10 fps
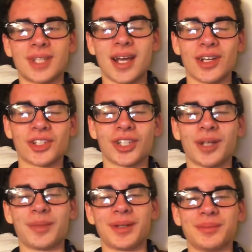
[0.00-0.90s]
Actually,
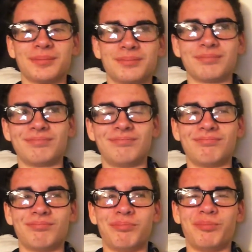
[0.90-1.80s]
I might
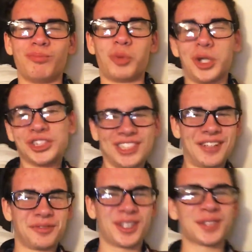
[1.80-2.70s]
watch
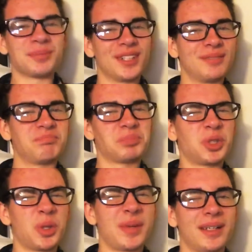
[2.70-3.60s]
Netflix, but
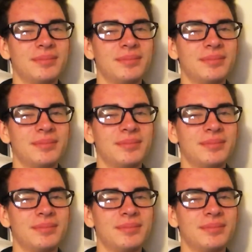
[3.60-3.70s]
go to bed.